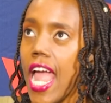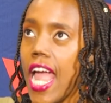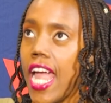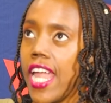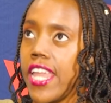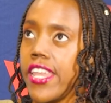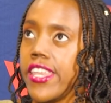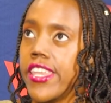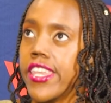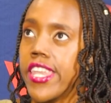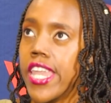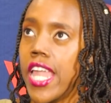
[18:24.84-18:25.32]

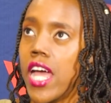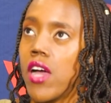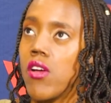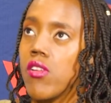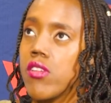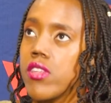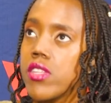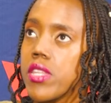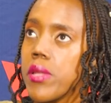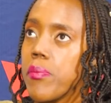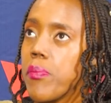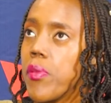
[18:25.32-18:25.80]
And now
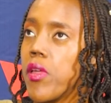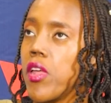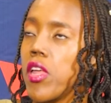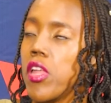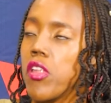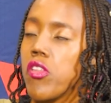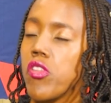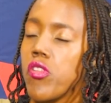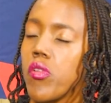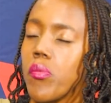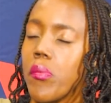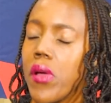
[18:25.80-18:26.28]
stepping
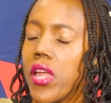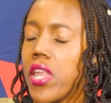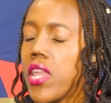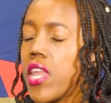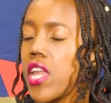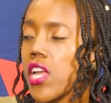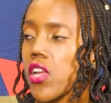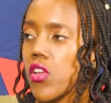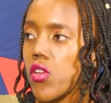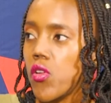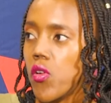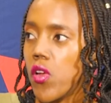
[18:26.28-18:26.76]
into my
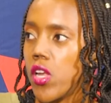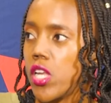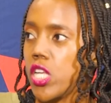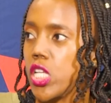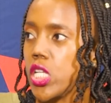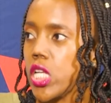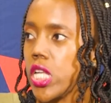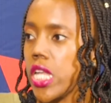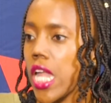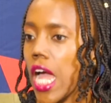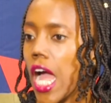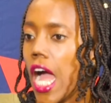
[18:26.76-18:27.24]
next
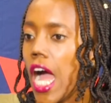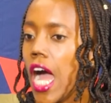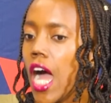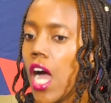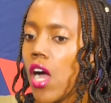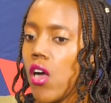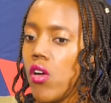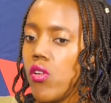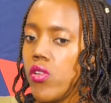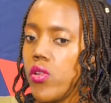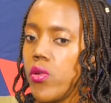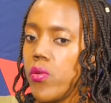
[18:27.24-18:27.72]
question,
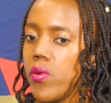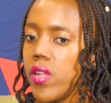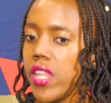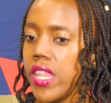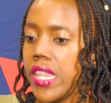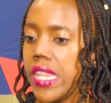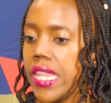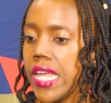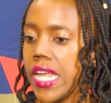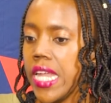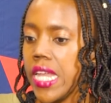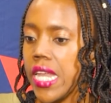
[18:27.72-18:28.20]
how do we
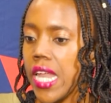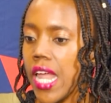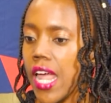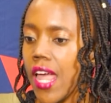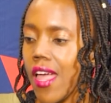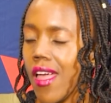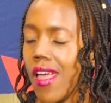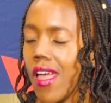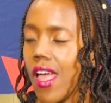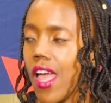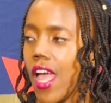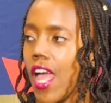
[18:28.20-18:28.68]
then
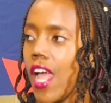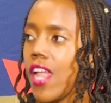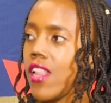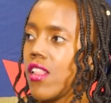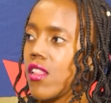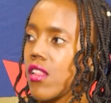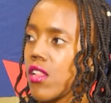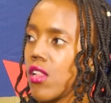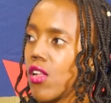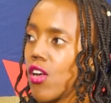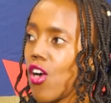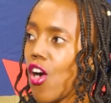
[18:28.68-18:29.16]

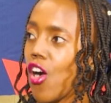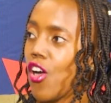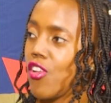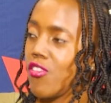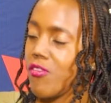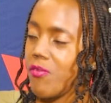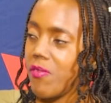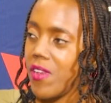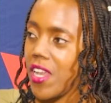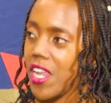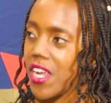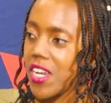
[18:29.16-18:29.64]
handle
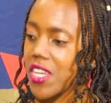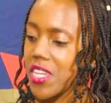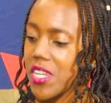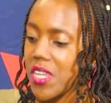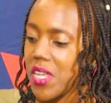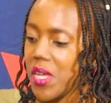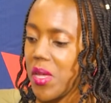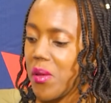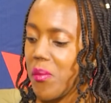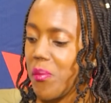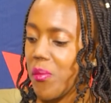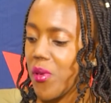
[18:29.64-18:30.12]
conflict?
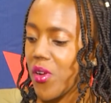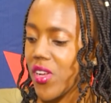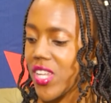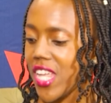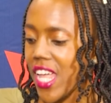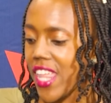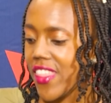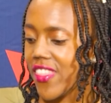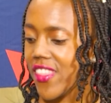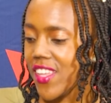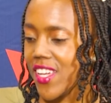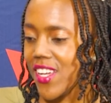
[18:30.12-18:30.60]
Because
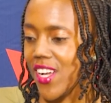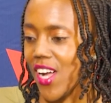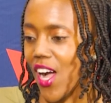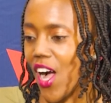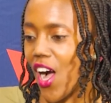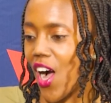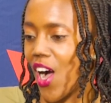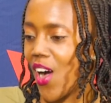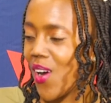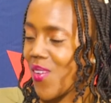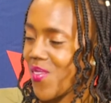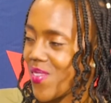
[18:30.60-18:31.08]
I think
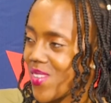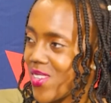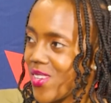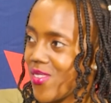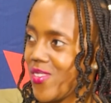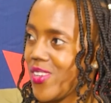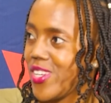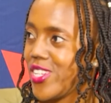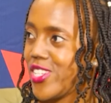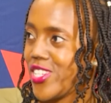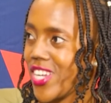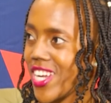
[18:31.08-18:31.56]
after
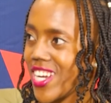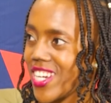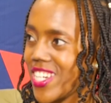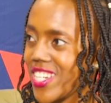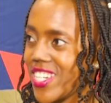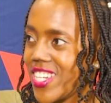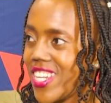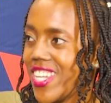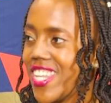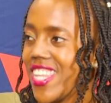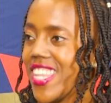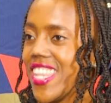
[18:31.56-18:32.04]

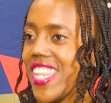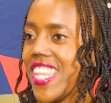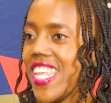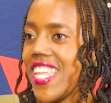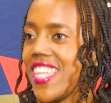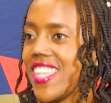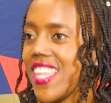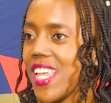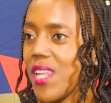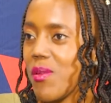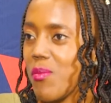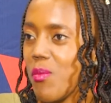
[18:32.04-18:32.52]
rejection,
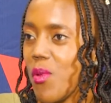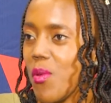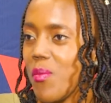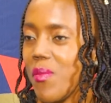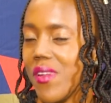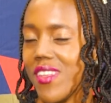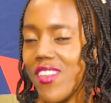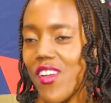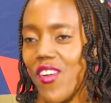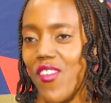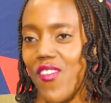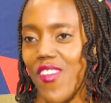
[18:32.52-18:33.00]
there's that
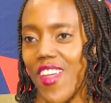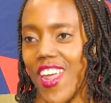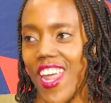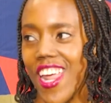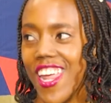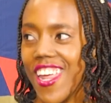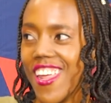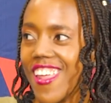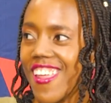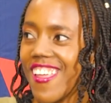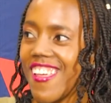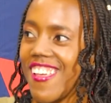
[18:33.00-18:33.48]
moment of,
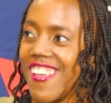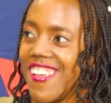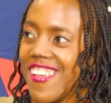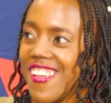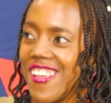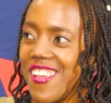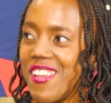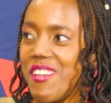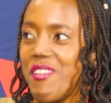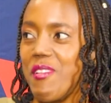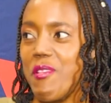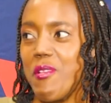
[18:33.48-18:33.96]
hey,
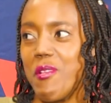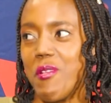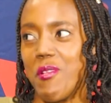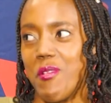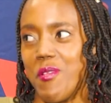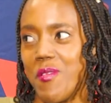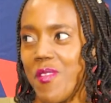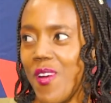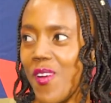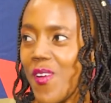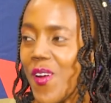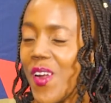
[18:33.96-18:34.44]

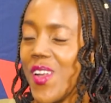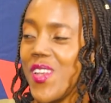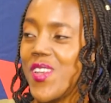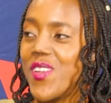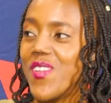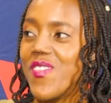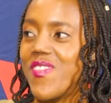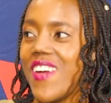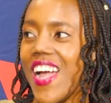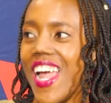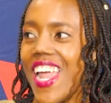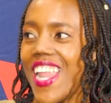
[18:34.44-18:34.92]
we're going
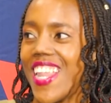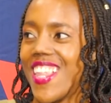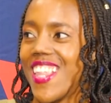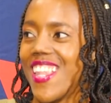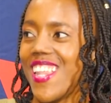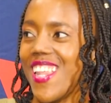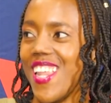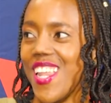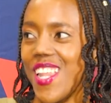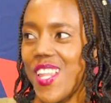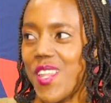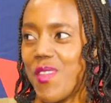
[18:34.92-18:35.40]
to fight.
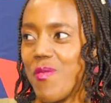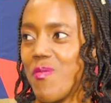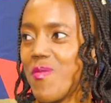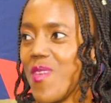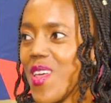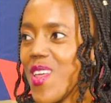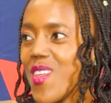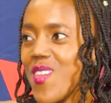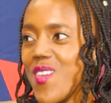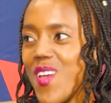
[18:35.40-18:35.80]
It's me